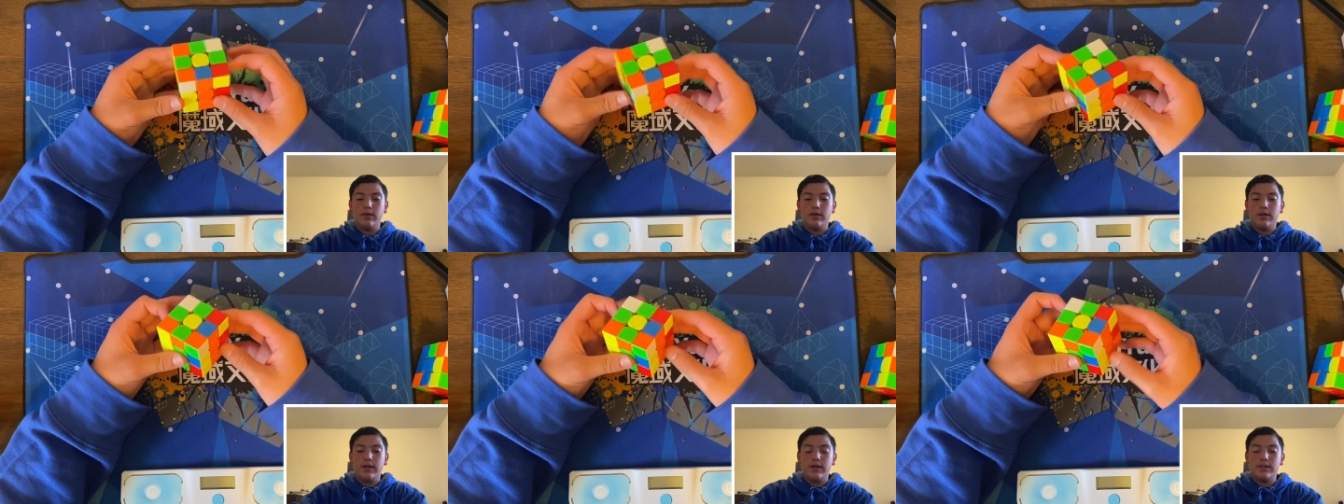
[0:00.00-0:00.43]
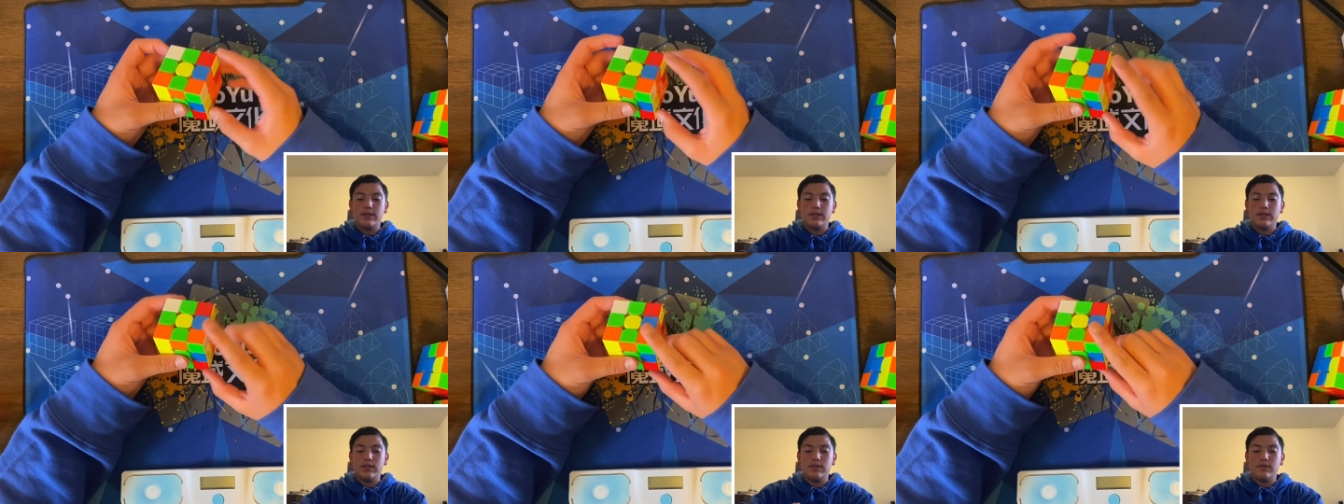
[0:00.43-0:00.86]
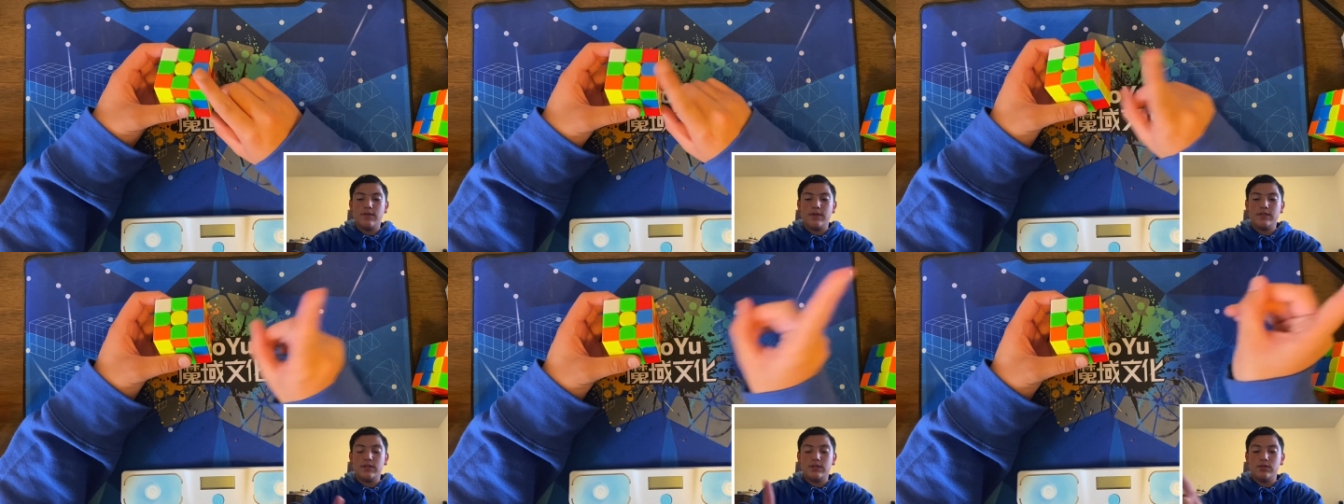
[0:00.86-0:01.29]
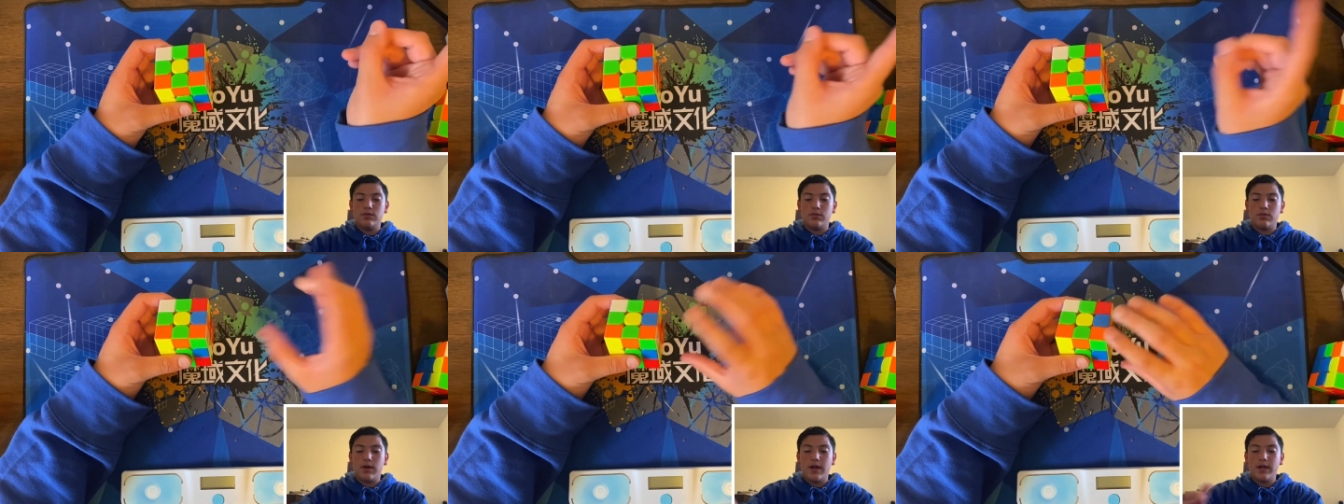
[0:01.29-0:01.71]
and since it's facing to the
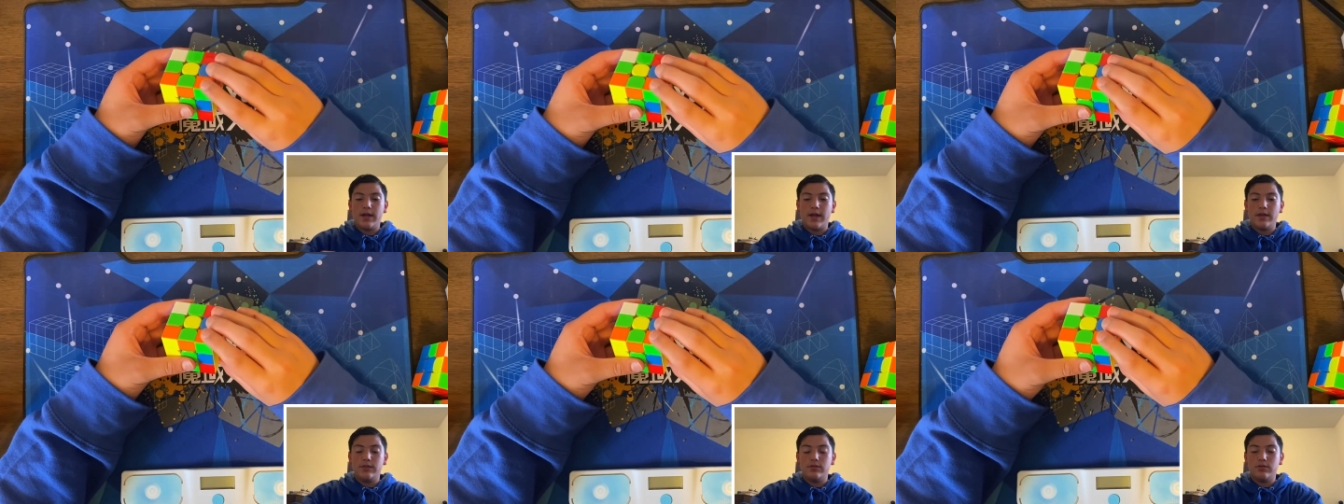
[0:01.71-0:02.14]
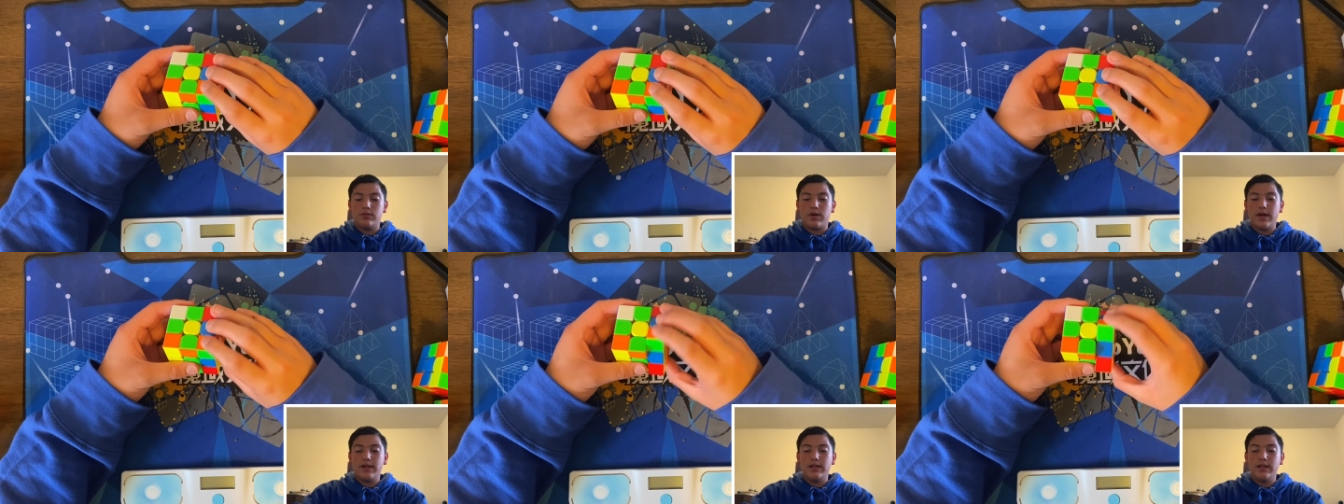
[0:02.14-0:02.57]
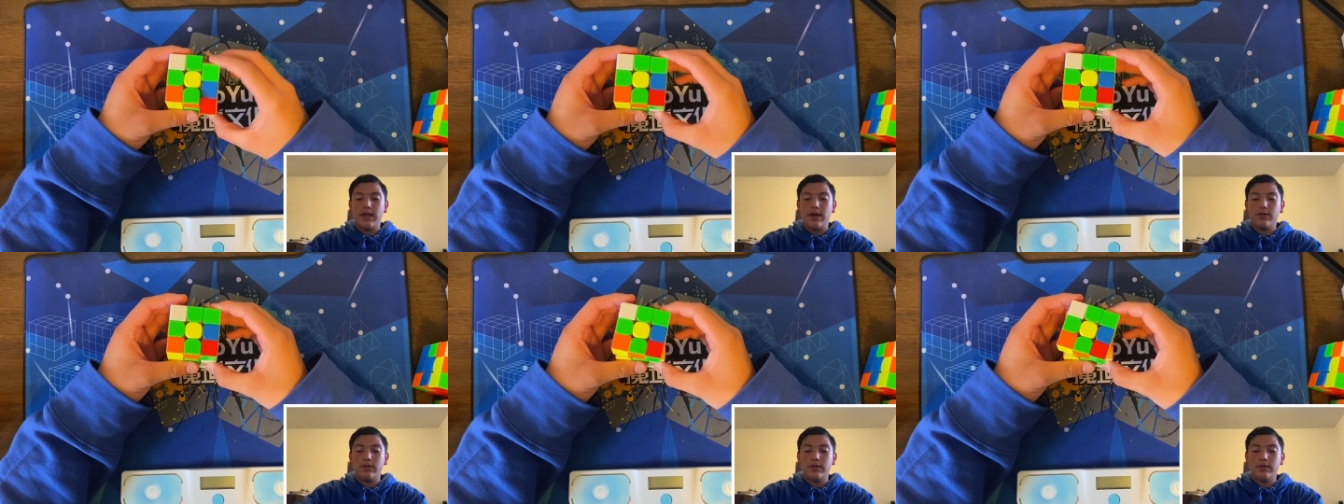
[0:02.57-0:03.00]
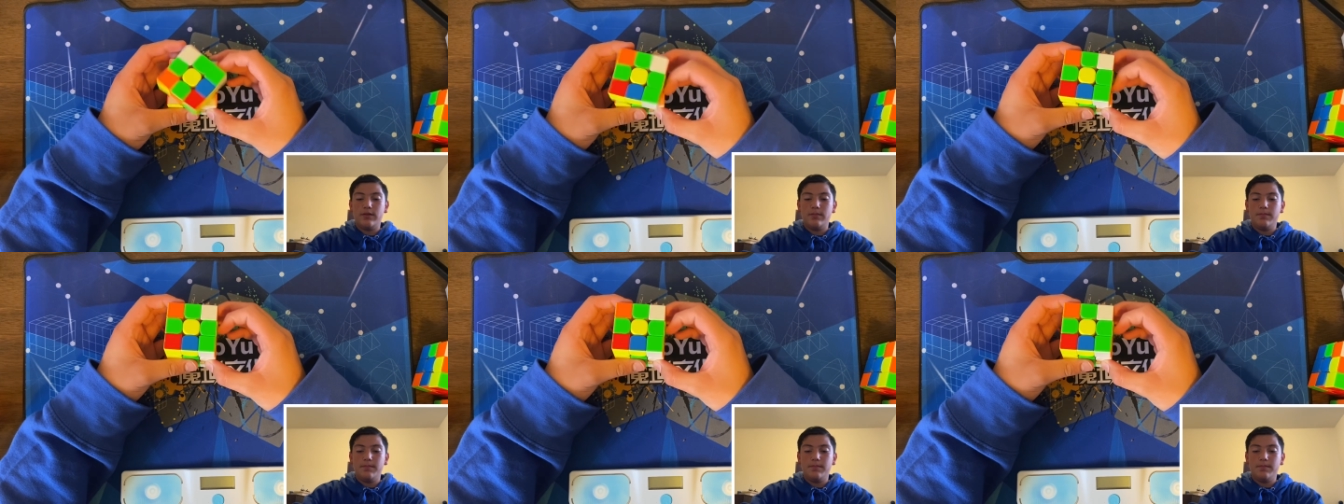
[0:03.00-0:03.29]
right, I do the righty algorithm.